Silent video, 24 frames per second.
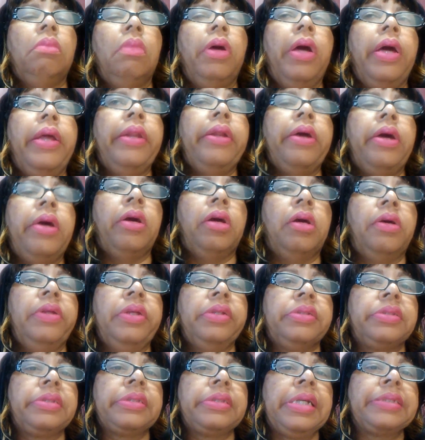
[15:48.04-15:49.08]

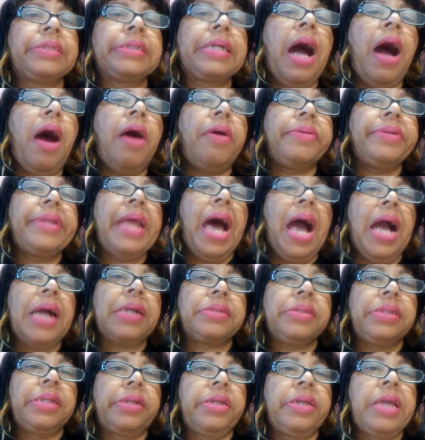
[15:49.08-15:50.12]
that's called
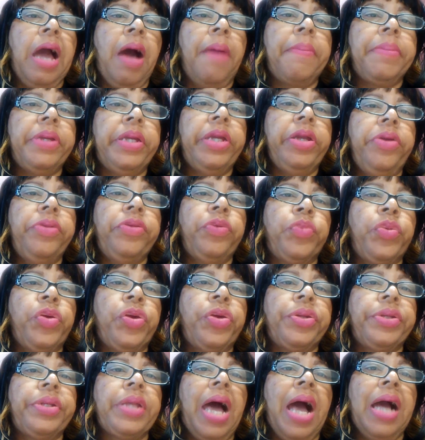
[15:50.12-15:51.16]
doxing. Y'all been hearing the
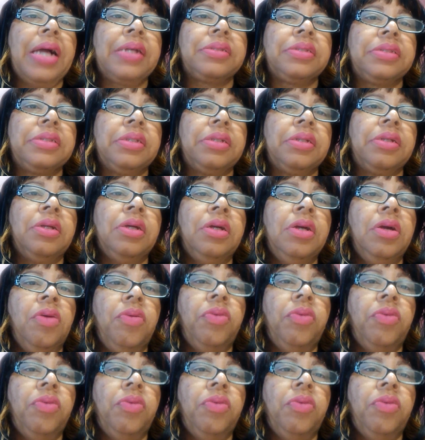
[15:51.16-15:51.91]
word doxing.